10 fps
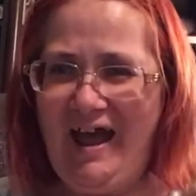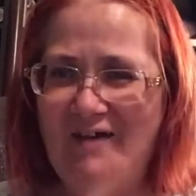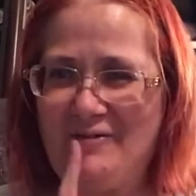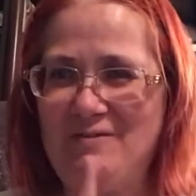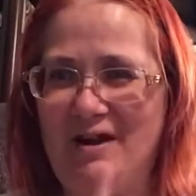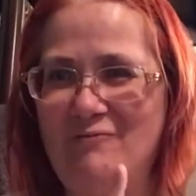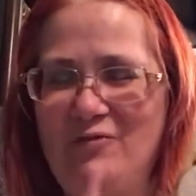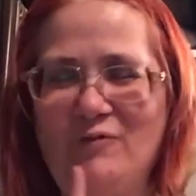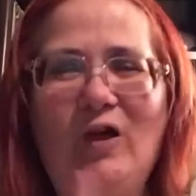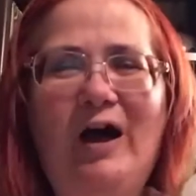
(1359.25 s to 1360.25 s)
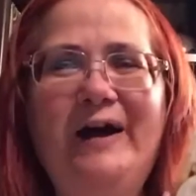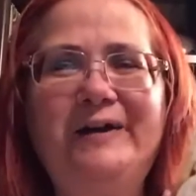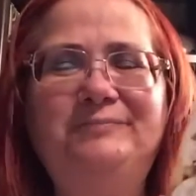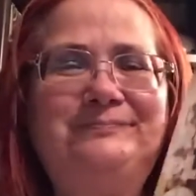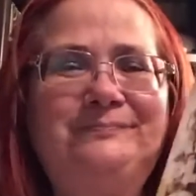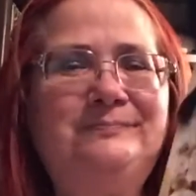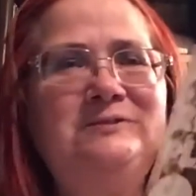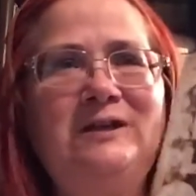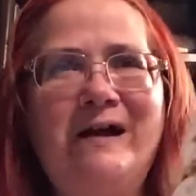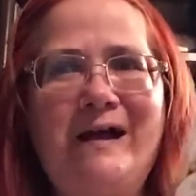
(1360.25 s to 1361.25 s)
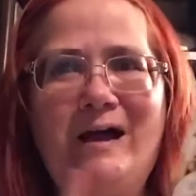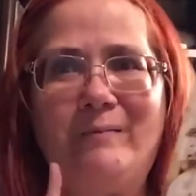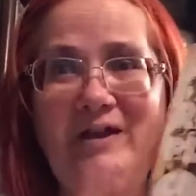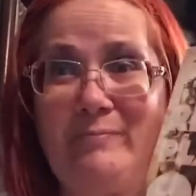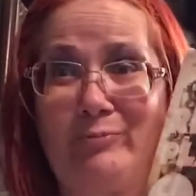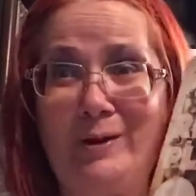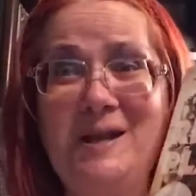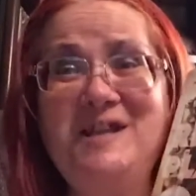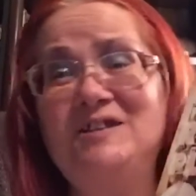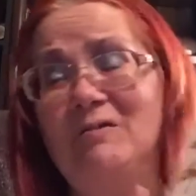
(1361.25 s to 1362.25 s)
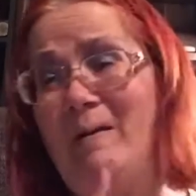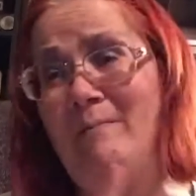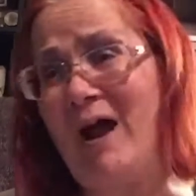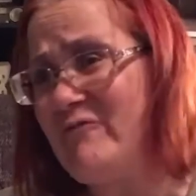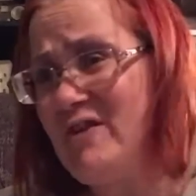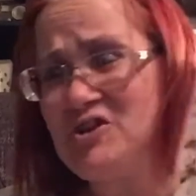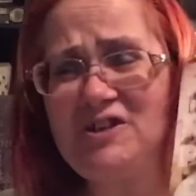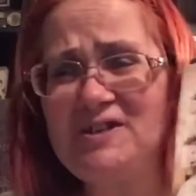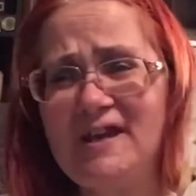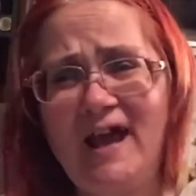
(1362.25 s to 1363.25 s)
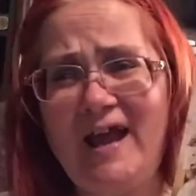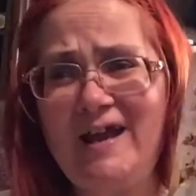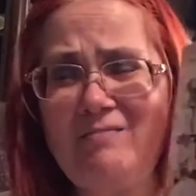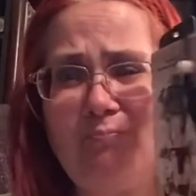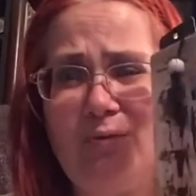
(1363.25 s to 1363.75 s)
after I'm done with the vlog. I'm going to keep reading, so I might finish it tonight.